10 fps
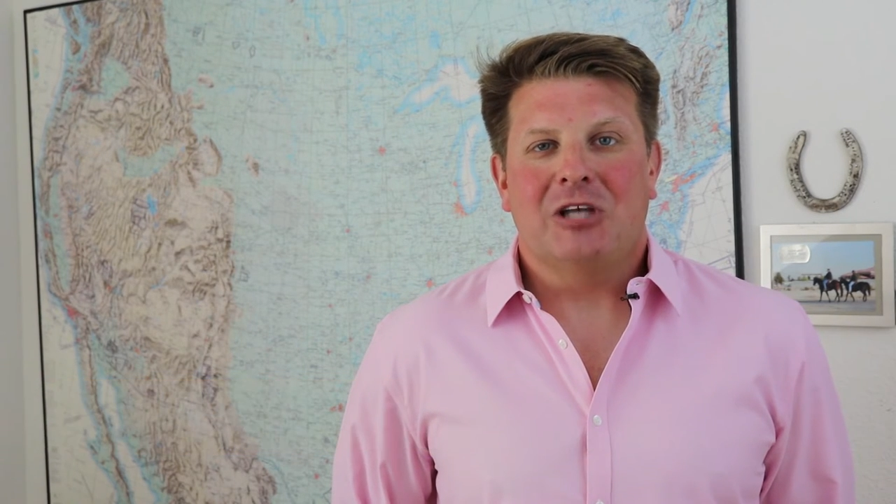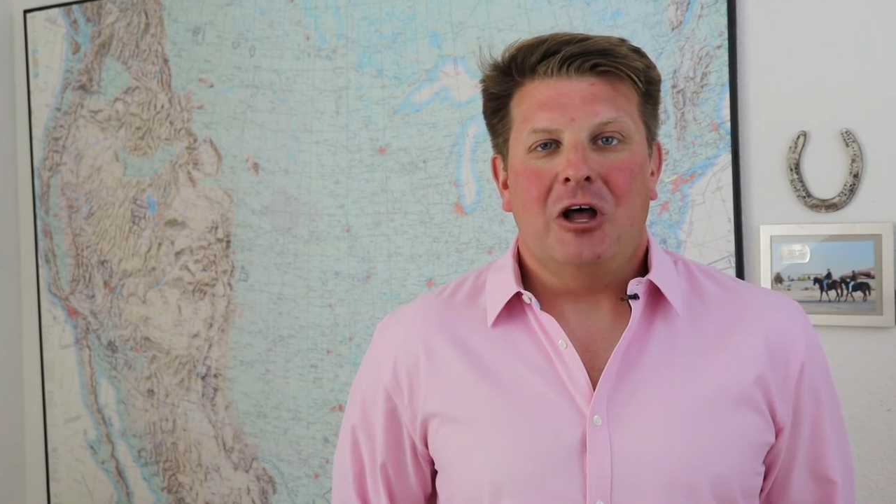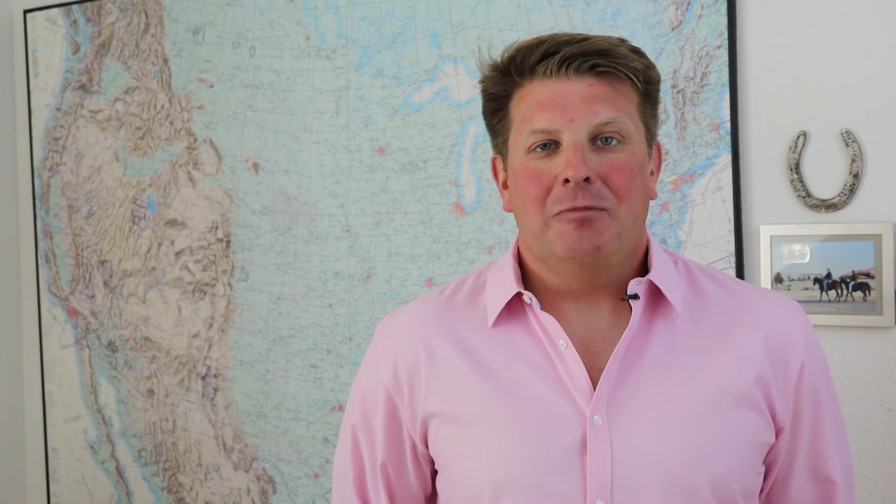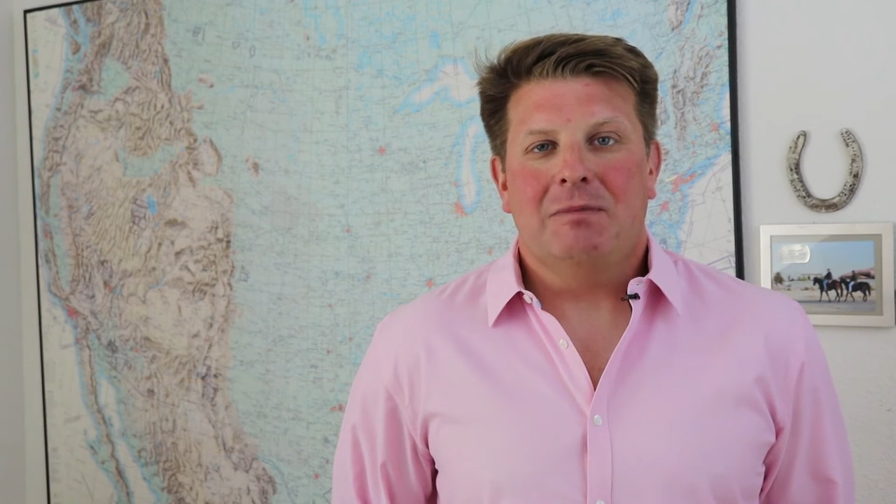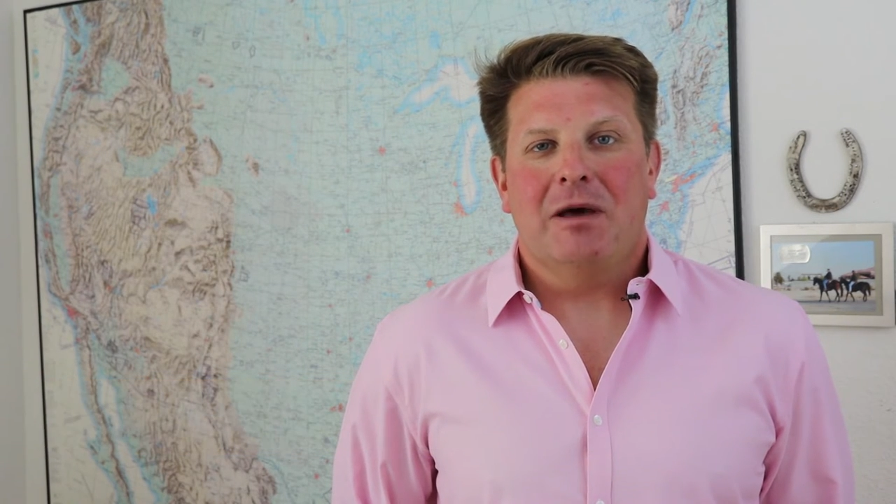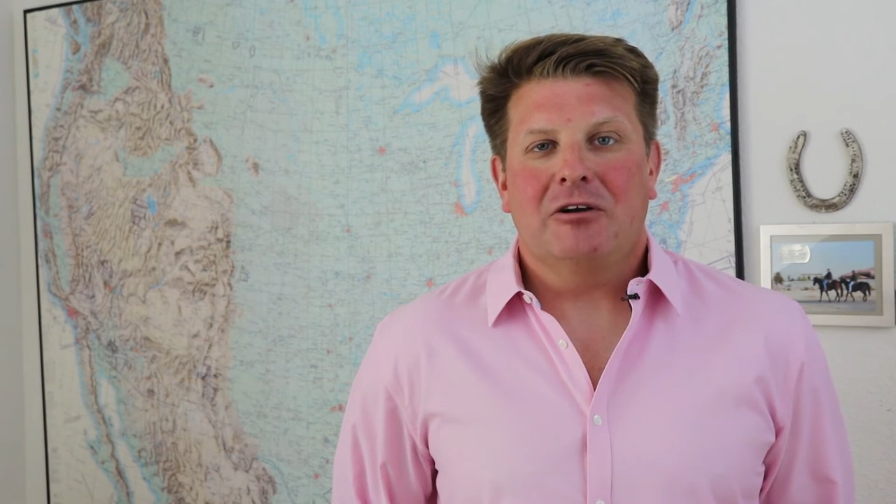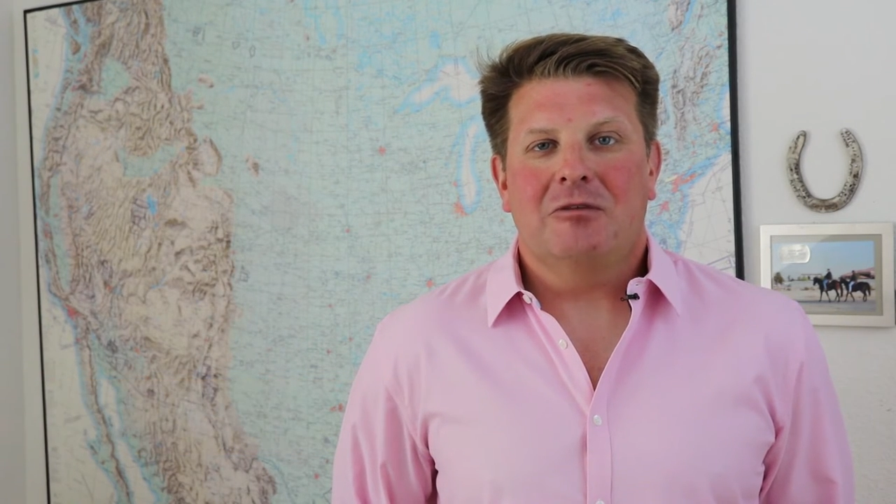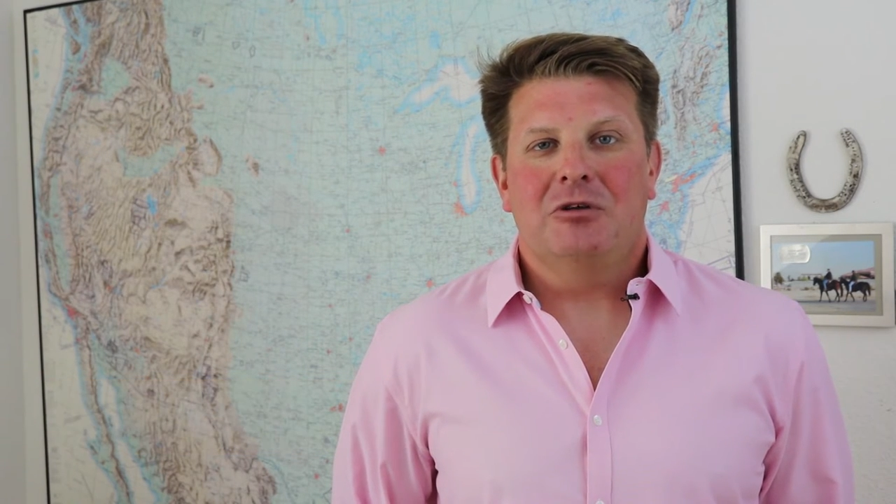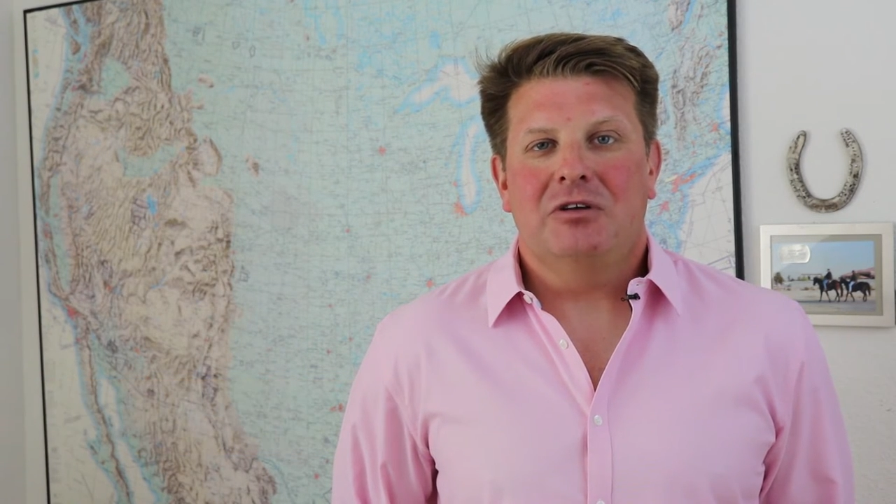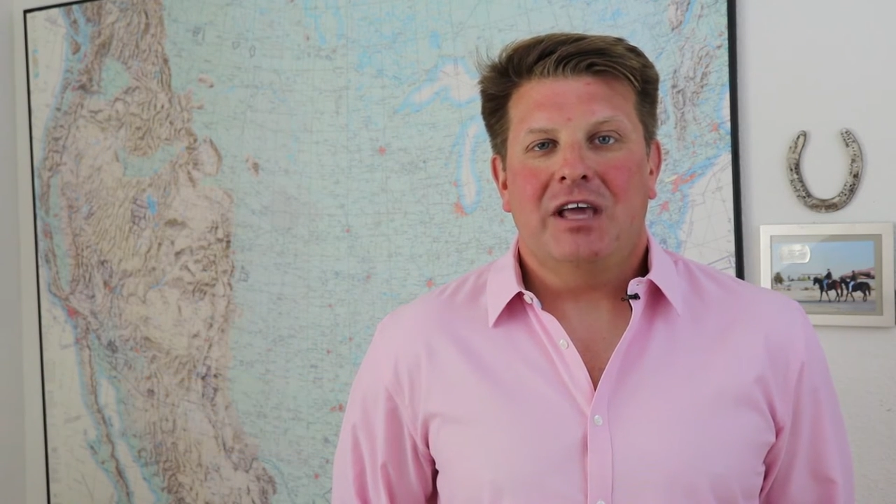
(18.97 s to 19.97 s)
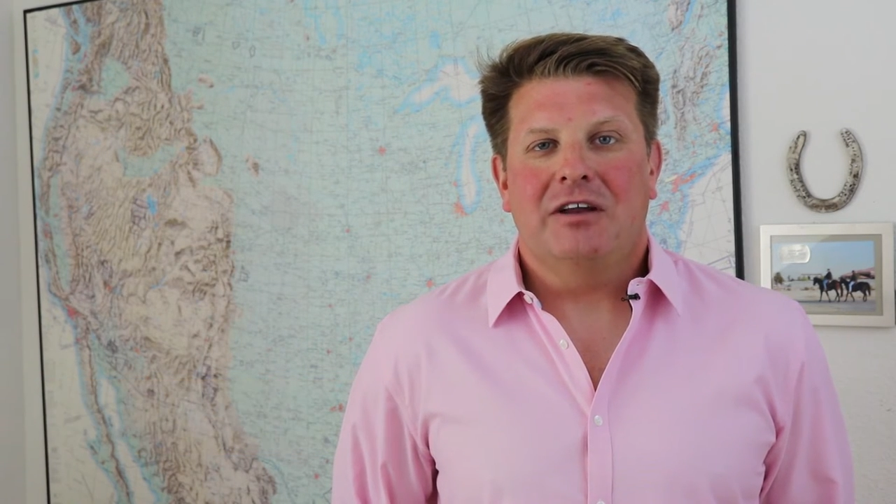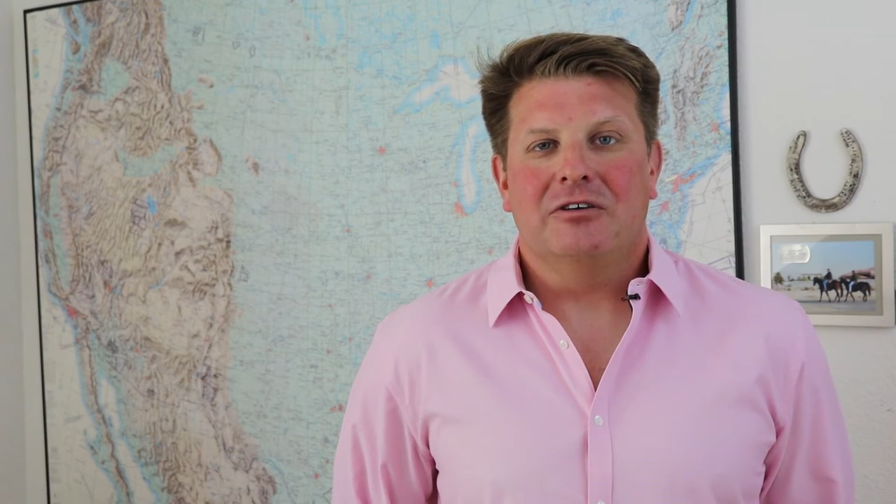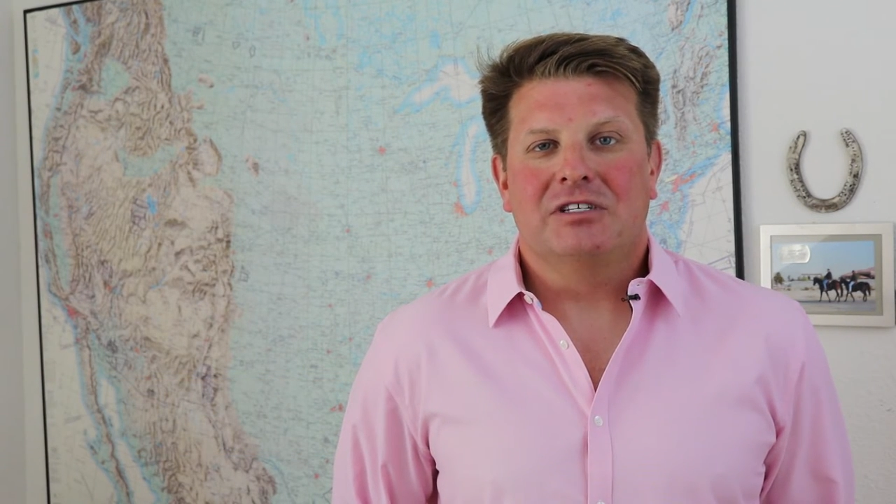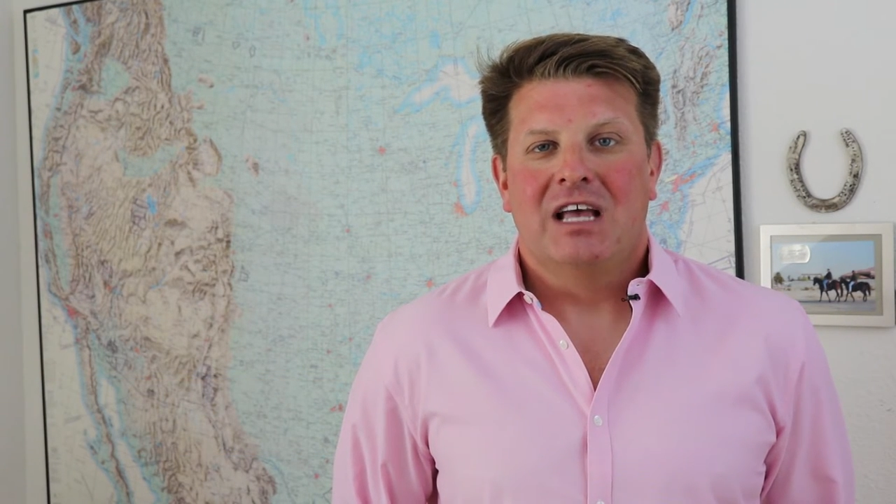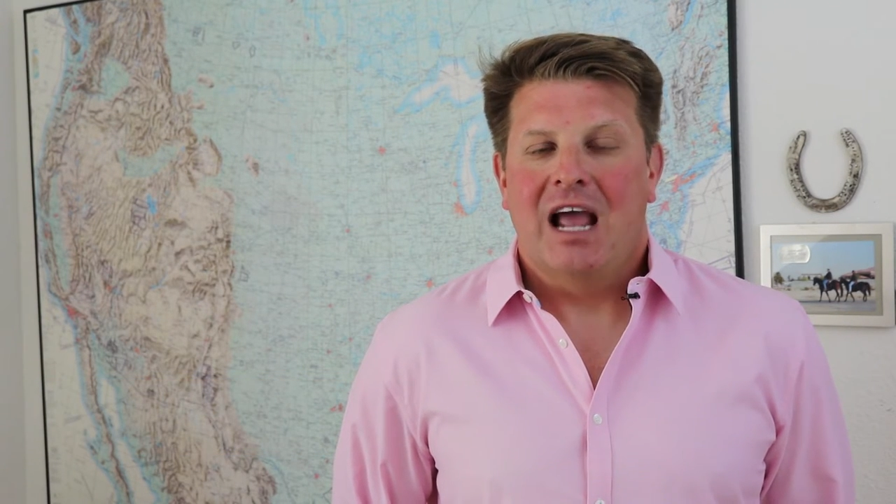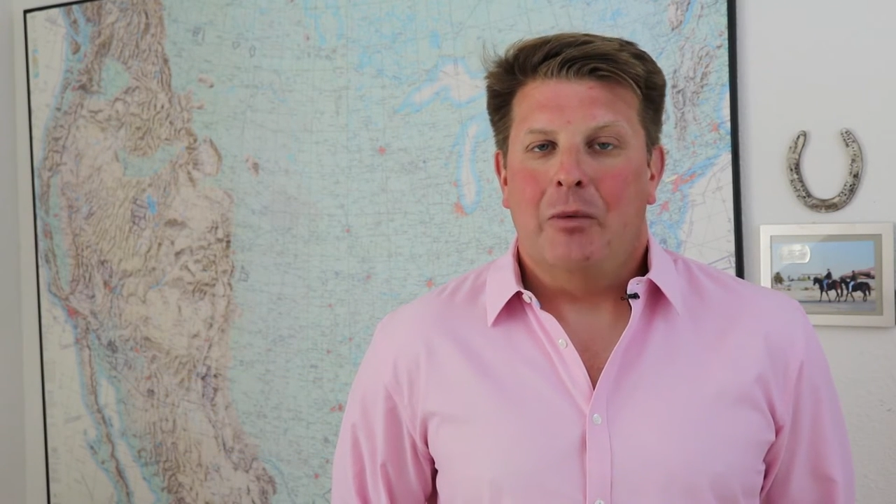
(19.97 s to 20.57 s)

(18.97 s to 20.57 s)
all be better communicators,